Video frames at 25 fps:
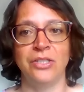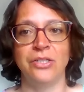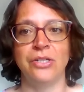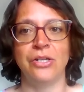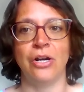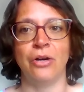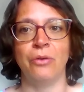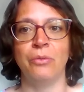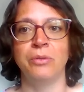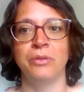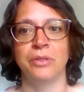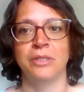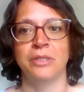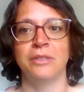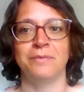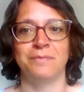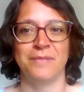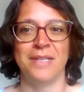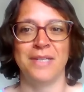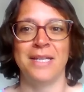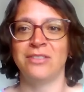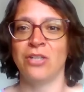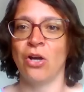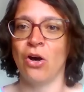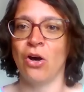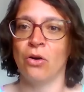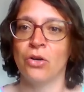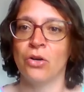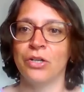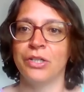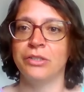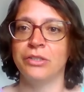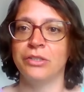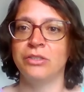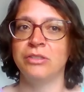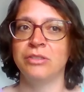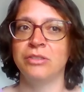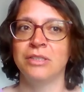And it's all
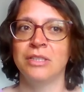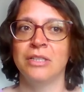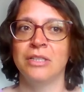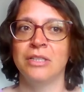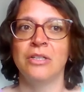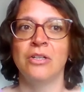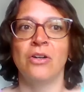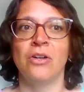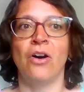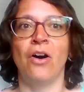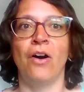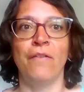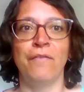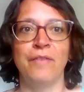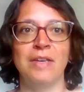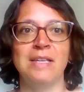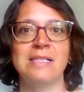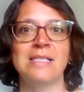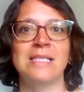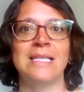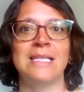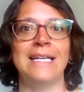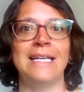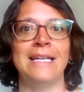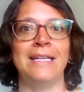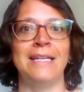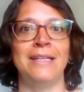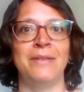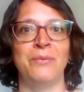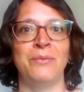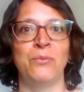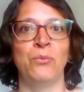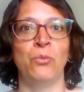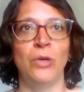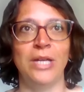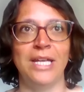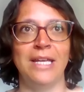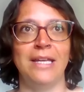good. Obviously,
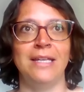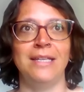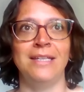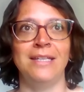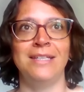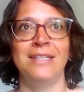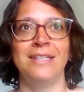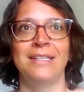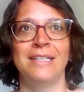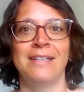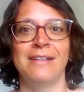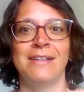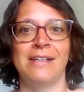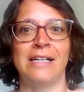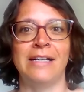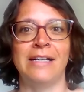we